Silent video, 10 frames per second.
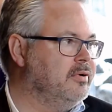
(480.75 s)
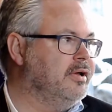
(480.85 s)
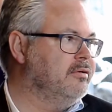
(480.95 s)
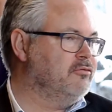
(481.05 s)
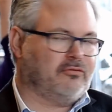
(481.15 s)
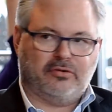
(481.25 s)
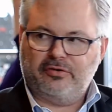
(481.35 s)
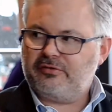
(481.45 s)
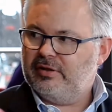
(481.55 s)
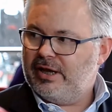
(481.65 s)
in
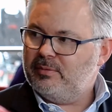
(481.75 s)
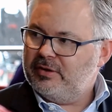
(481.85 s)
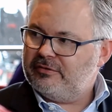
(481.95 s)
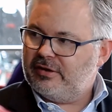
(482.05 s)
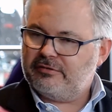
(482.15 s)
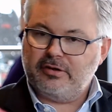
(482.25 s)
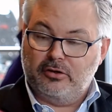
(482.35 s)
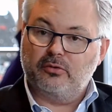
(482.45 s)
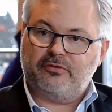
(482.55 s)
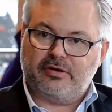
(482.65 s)
traditional A/B testing
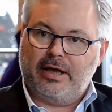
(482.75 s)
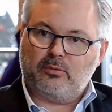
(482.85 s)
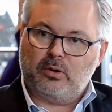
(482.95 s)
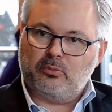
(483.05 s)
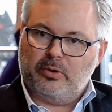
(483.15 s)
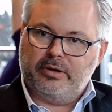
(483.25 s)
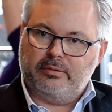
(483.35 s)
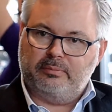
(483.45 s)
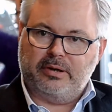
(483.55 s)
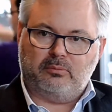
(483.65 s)
you would select one winner.
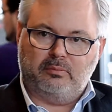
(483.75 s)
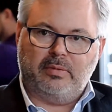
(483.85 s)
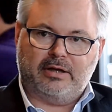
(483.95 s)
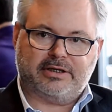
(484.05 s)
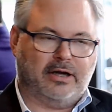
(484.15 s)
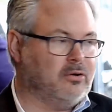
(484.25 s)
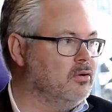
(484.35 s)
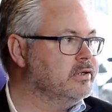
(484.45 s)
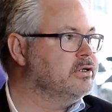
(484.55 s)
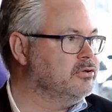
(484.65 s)
But as
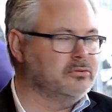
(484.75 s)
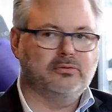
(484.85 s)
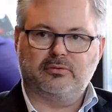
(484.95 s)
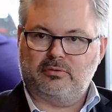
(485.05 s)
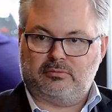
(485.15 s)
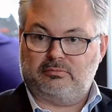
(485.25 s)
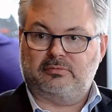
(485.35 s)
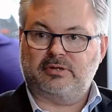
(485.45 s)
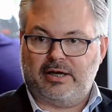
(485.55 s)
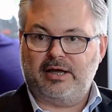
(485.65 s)
Sitecore do
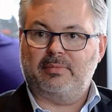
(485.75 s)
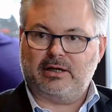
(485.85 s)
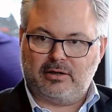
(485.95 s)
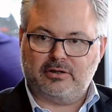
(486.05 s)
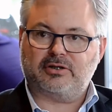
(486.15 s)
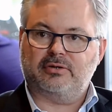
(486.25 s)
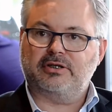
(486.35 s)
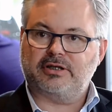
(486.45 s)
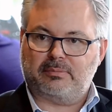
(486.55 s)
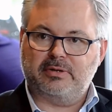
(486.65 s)
dynamic clustering
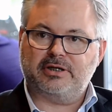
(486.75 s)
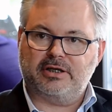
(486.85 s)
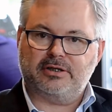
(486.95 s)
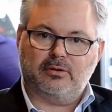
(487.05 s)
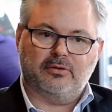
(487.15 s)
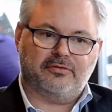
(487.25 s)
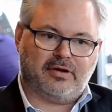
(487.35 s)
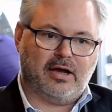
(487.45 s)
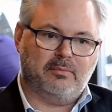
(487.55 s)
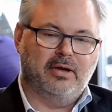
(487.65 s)
segmentation all the
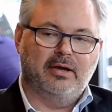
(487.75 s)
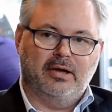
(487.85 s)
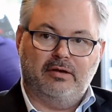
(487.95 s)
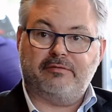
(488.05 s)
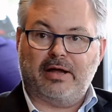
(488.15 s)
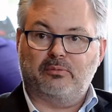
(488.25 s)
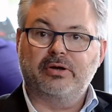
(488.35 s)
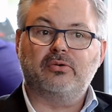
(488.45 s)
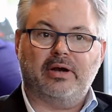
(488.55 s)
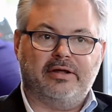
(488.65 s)
time, in fact we
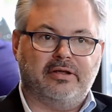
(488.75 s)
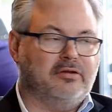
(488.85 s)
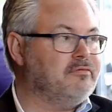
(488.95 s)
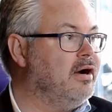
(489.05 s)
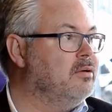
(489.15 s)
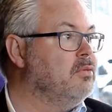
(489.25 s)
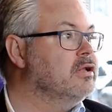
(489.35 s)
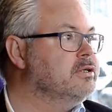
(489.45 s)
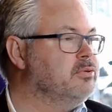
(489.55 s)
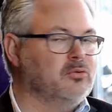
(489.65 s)
could identify
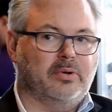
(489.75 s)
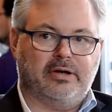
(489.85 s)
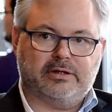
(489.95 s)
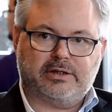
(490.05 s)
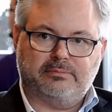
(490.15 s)
multiple winners.